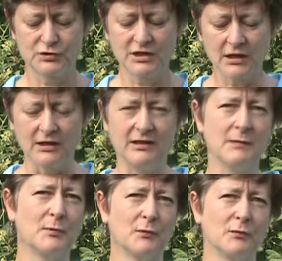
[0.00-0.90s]
particularly
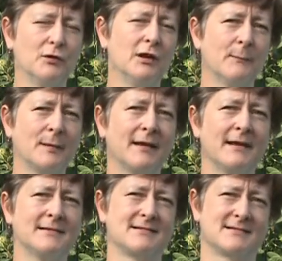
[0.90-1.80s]
deeper rooting
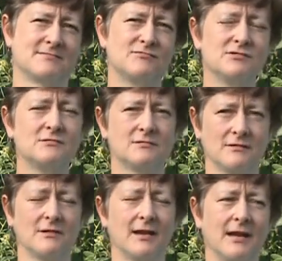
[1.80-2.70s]
plants,
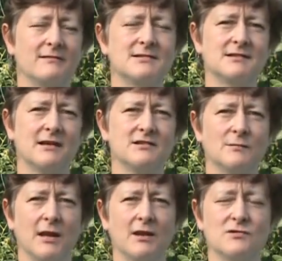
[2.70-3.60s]
like I was saying,
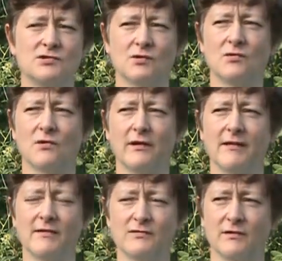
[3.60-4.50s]
tomatoes and corn and
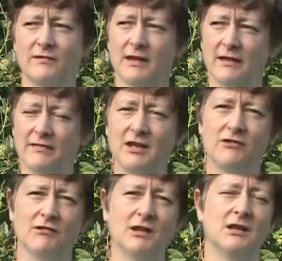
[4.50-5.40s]
that sort of thing, I think
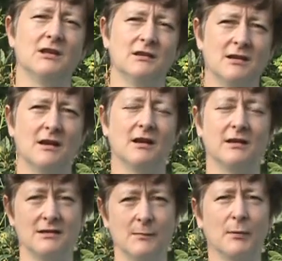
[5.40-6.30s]
you really need to dig
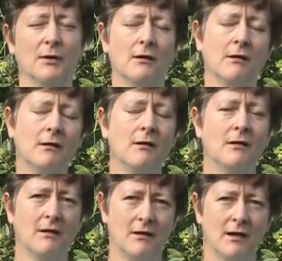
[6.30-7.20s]
a deeper
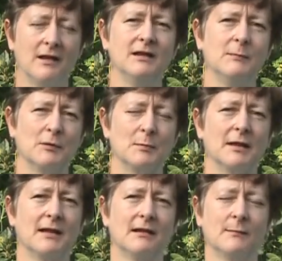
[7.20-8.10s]

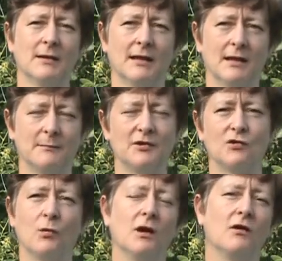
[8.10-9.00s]
planting bed, up to
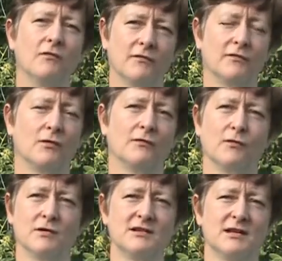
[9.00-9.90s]
12
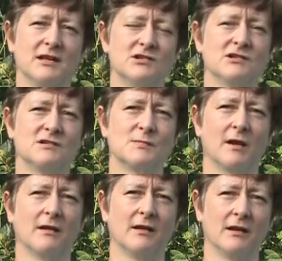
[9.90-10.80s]
or 14 inches
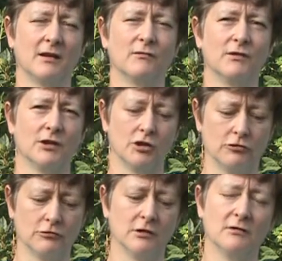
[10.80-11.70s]
probably, to get a really
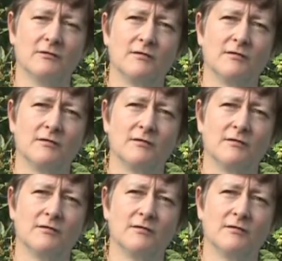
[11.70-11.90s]
good